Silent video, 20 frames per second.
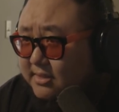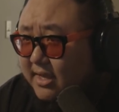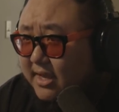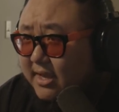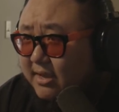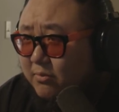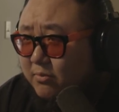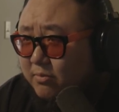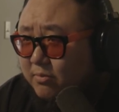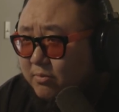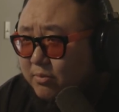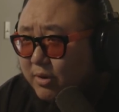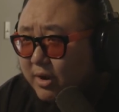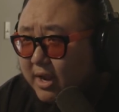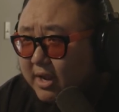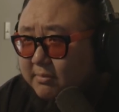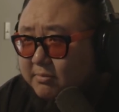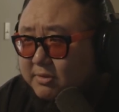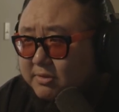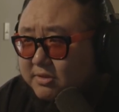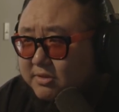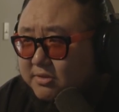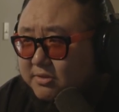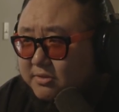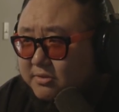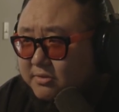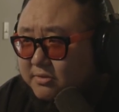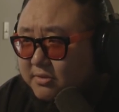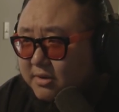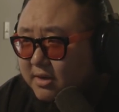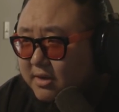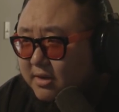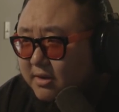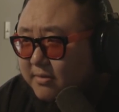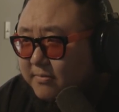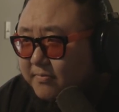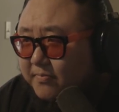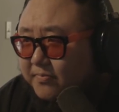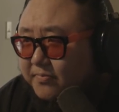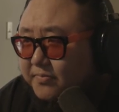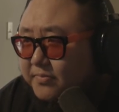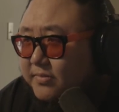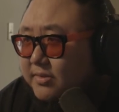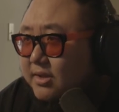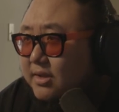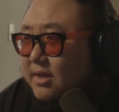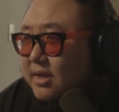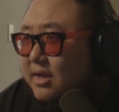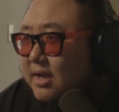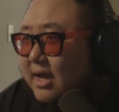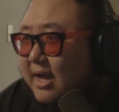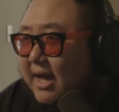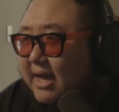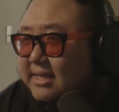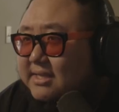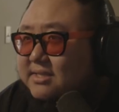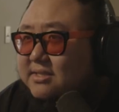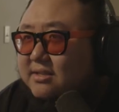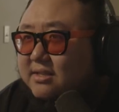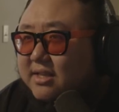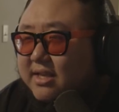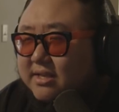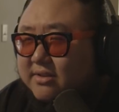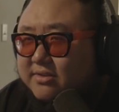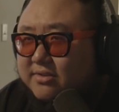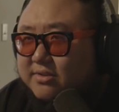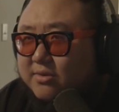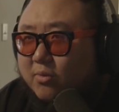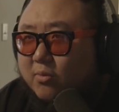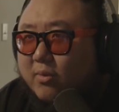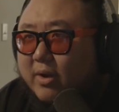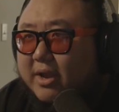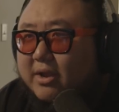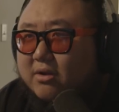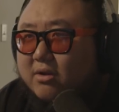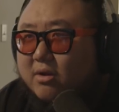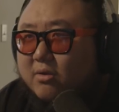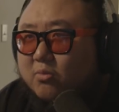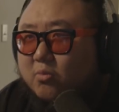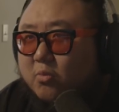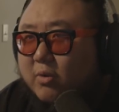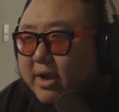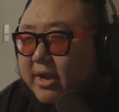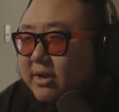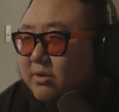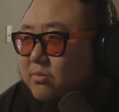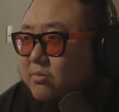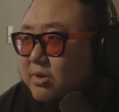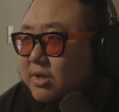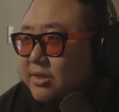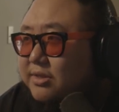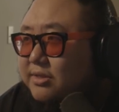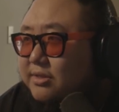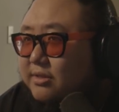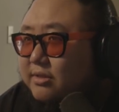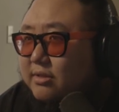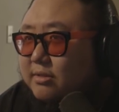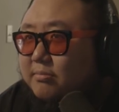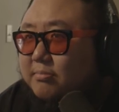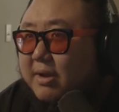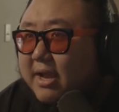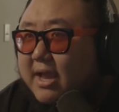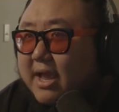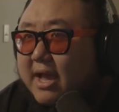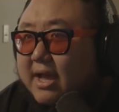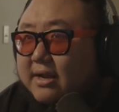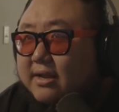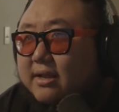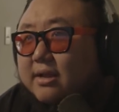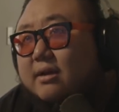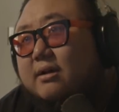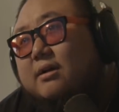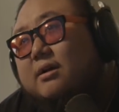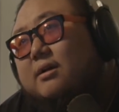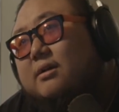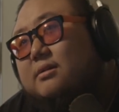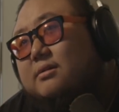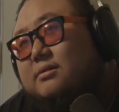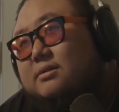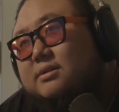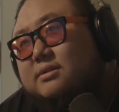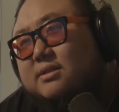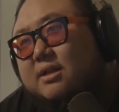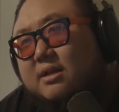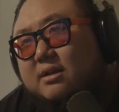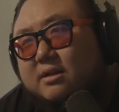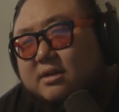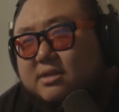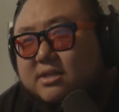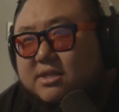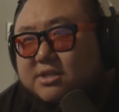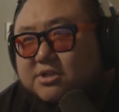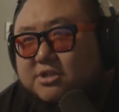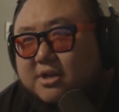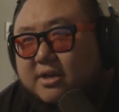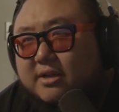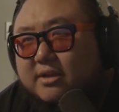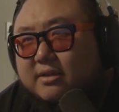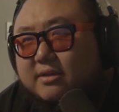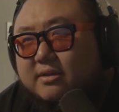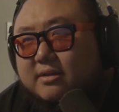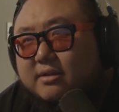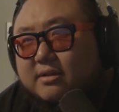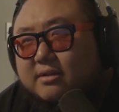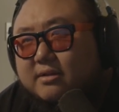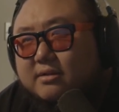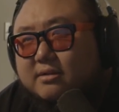they were able to isolate the white on white by adding is that Honey J?